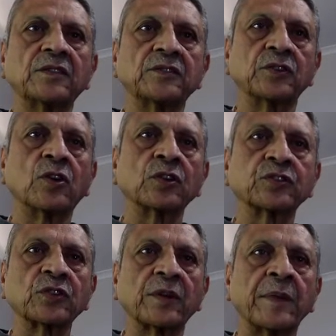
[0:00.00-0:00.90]
to go
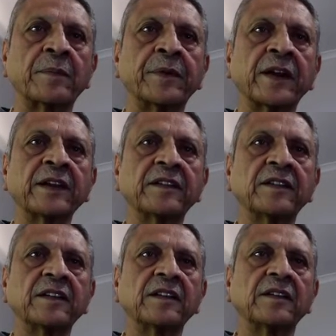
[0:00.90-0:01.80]
through the membrane
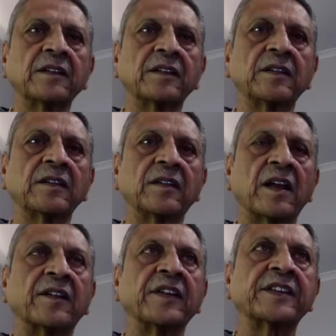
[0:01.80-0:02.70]

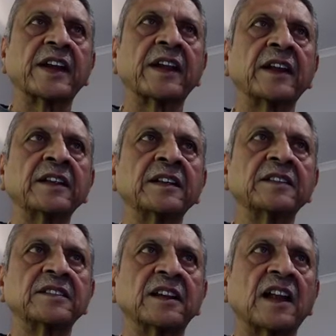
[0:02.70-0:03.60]
and retaining
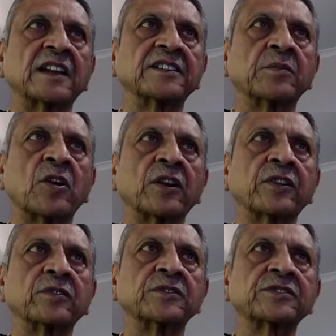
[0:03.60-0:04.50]
the larger
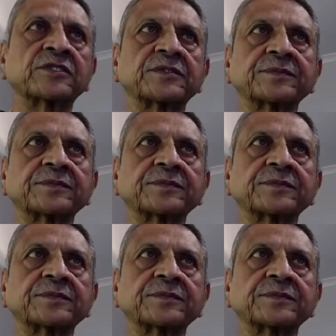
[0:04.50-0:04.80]
molecules.